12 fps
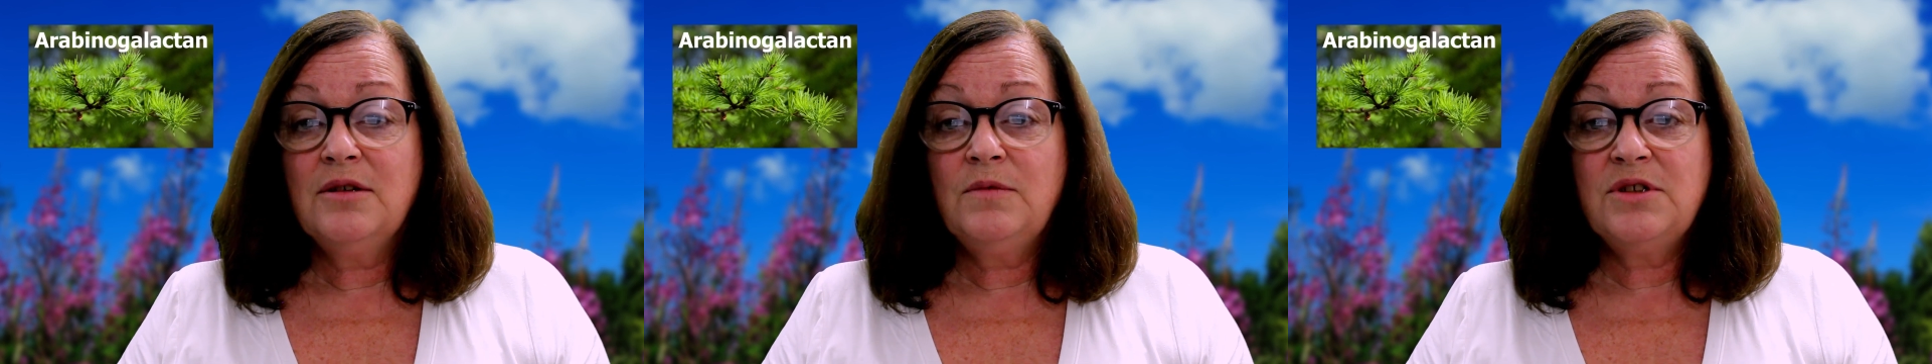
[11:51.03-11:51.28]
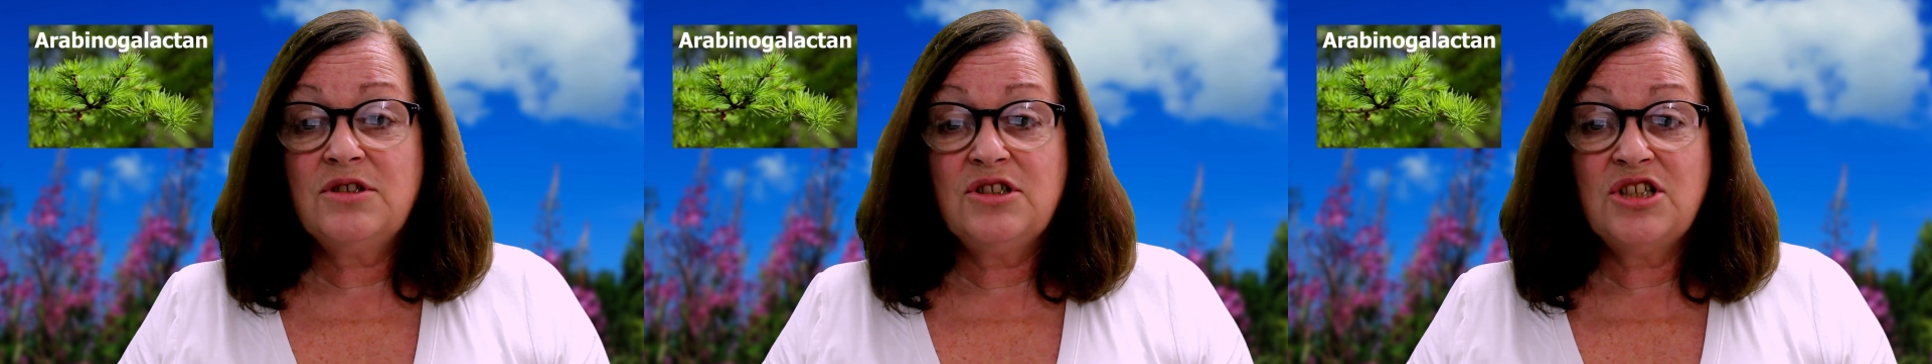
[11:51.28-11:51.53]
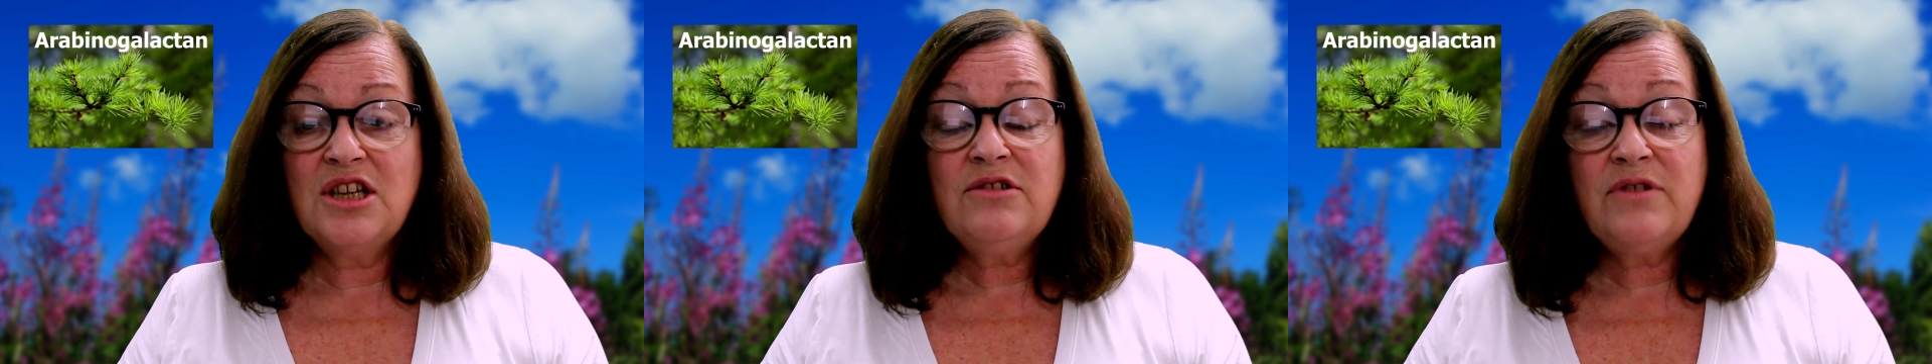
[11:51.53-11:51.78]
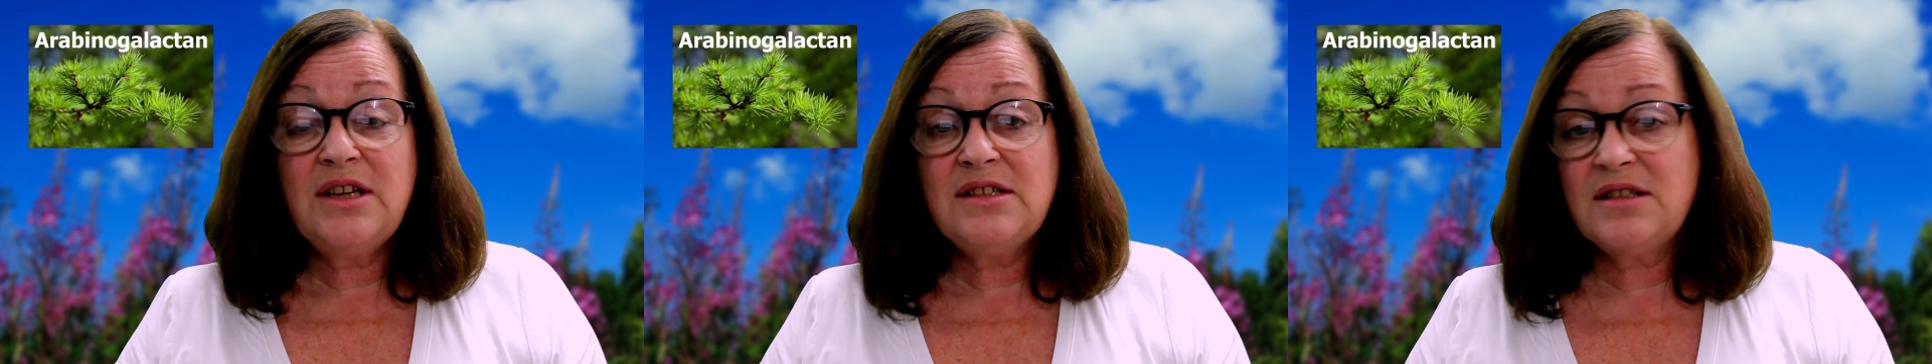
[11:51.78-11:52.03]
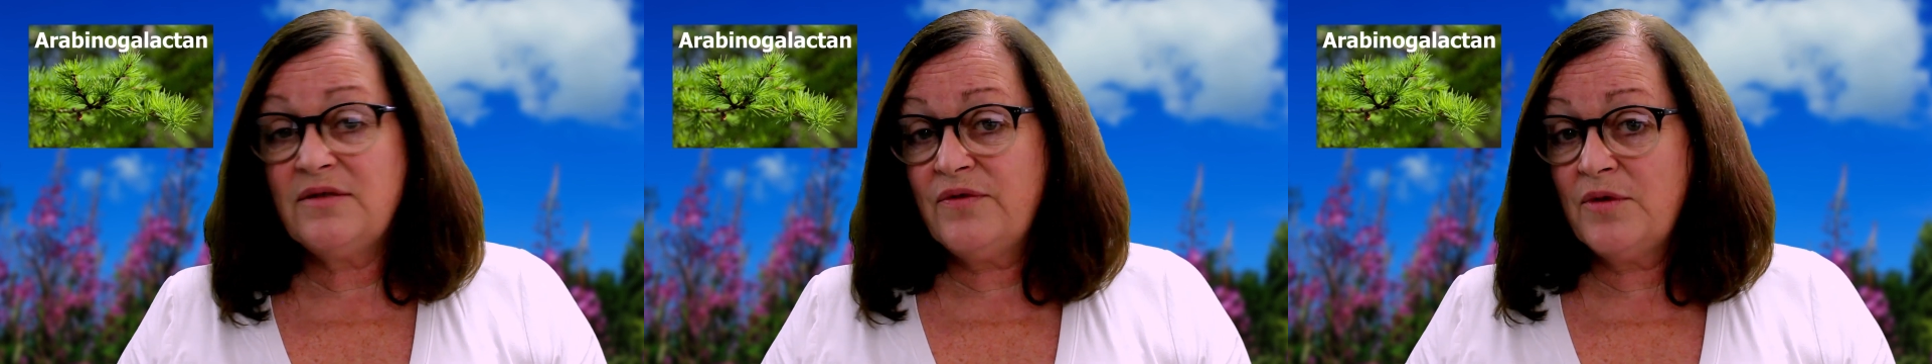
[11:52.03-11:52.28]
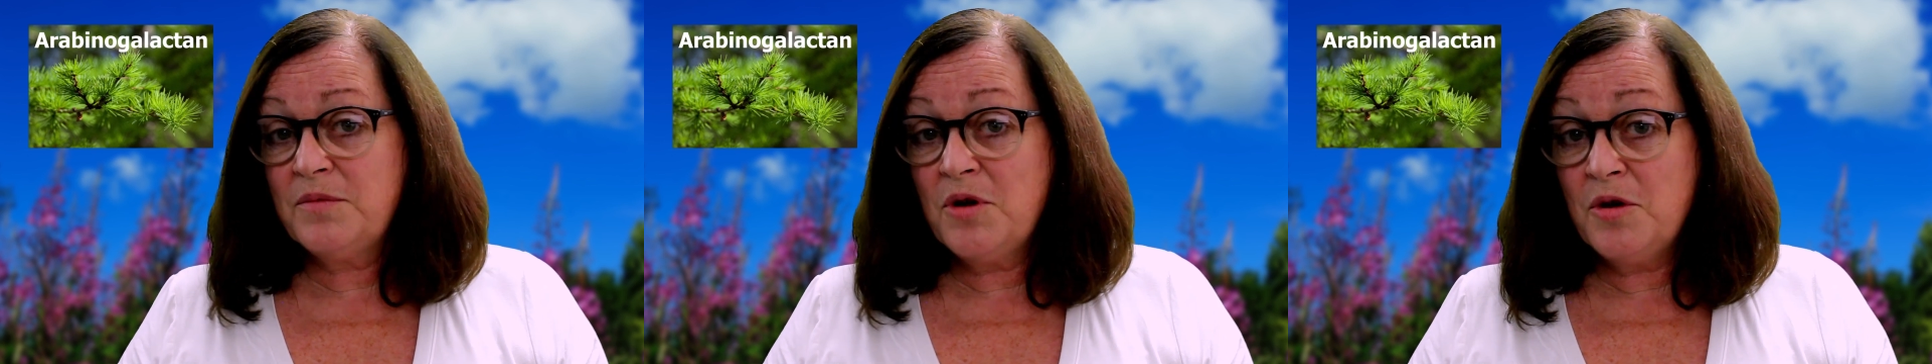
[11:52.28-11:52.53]
which are generated
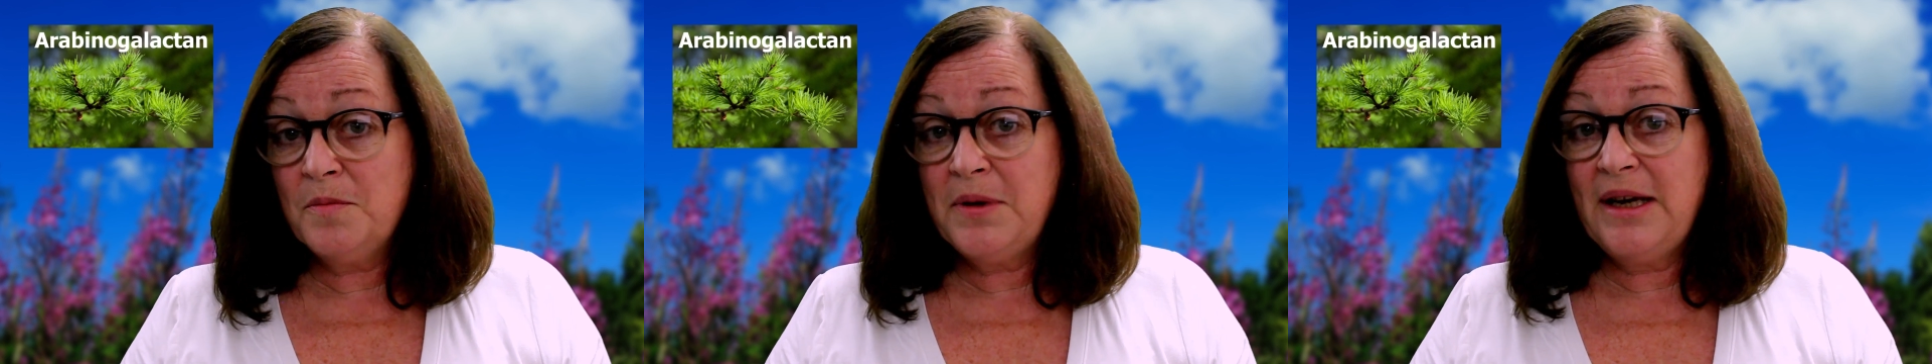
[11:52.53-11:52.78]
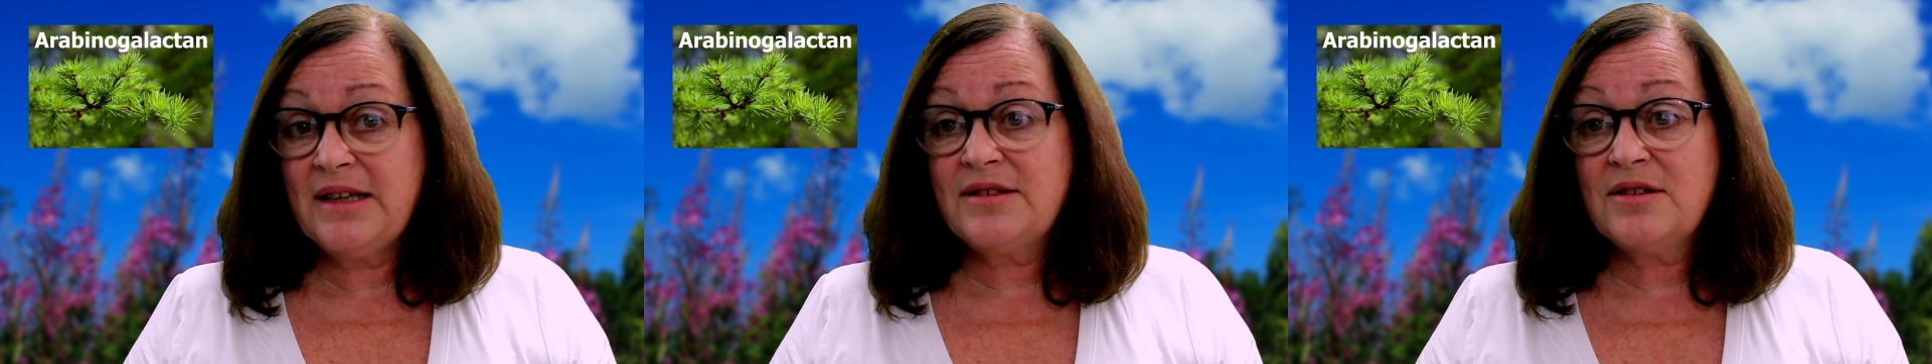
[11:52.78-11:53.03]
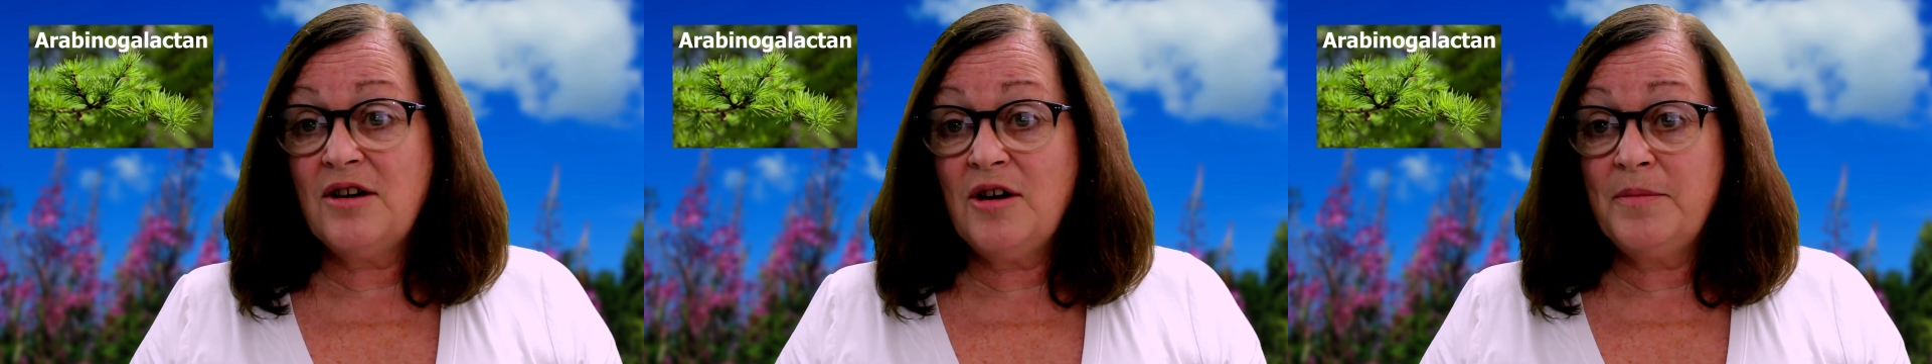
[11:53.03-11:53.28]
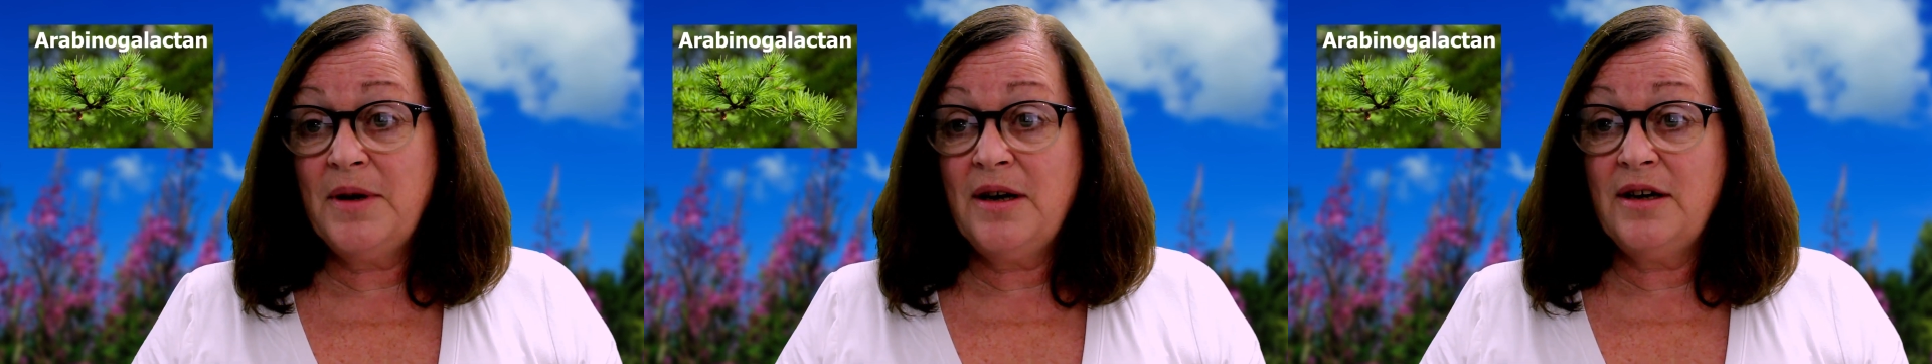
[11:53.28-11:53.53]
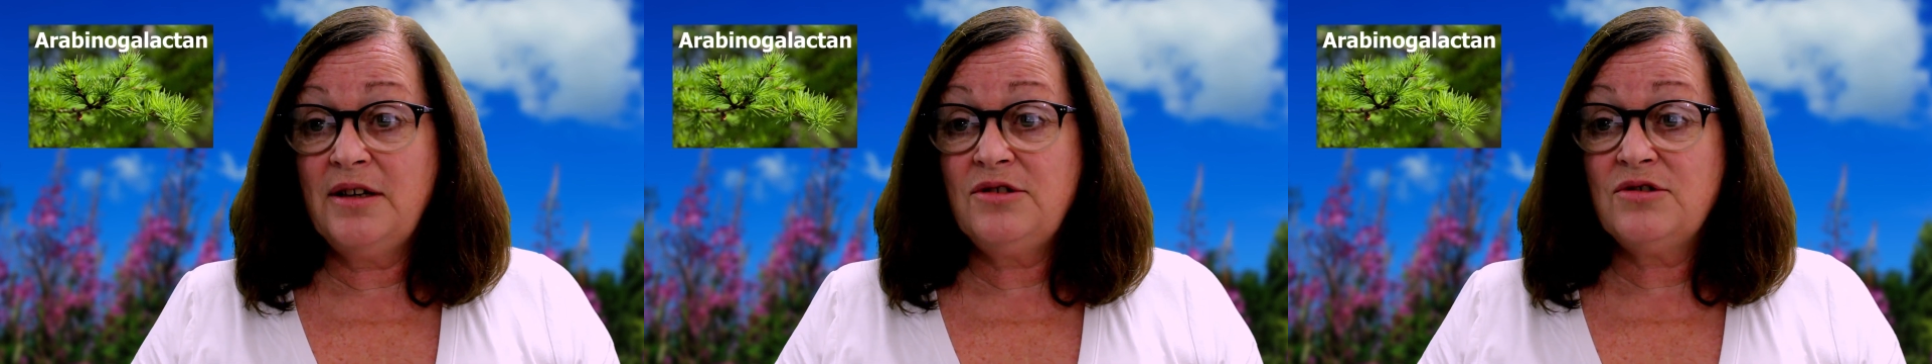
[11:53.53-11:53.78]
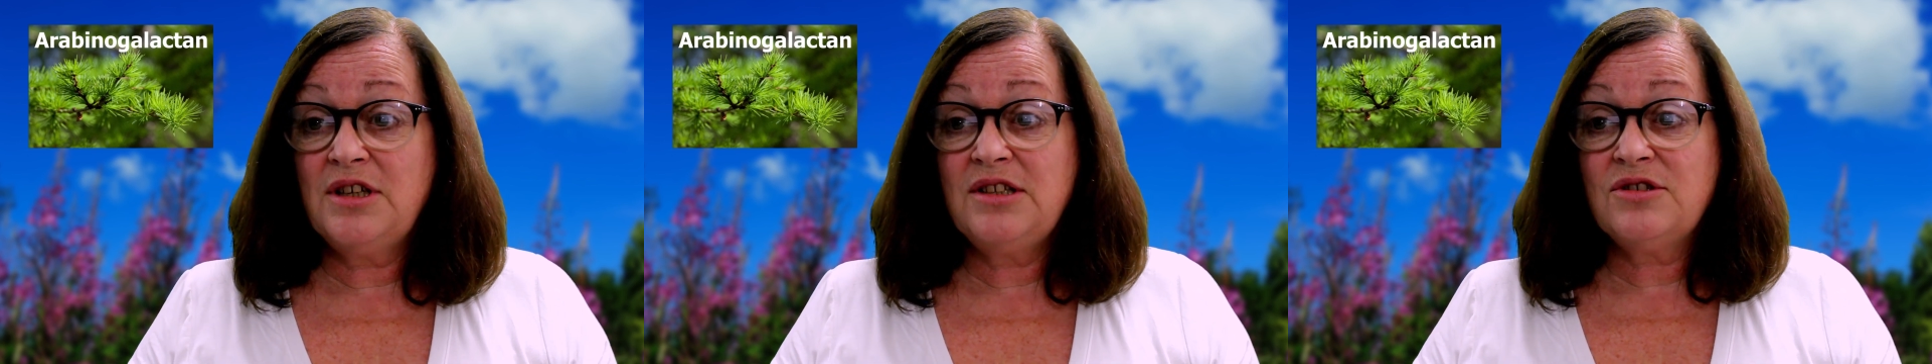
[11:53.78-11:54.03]
from complex
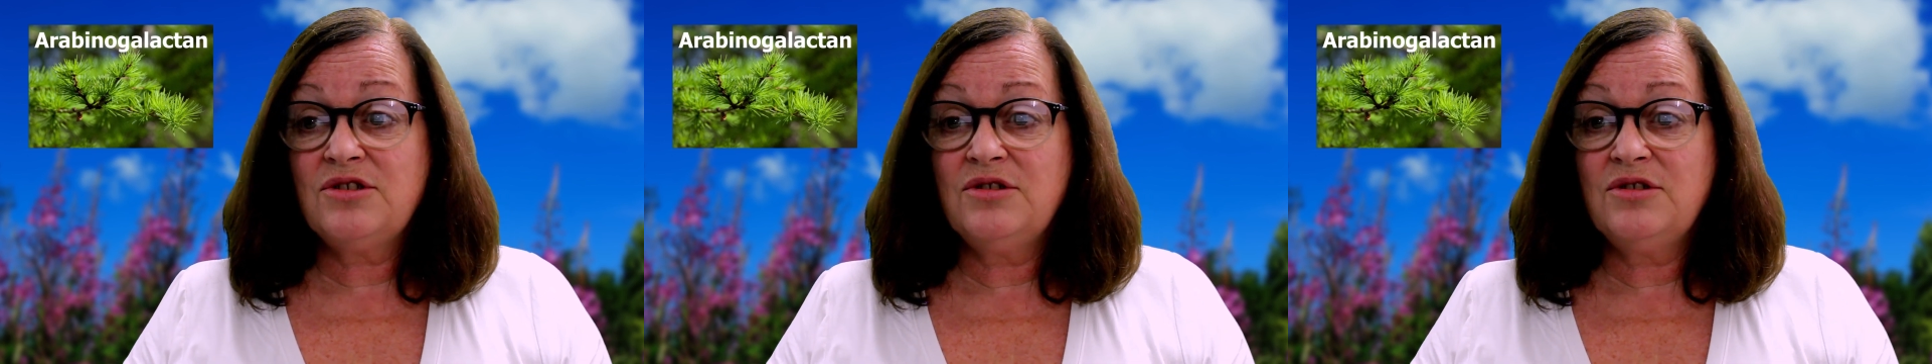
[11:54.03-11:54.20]
carbohydrates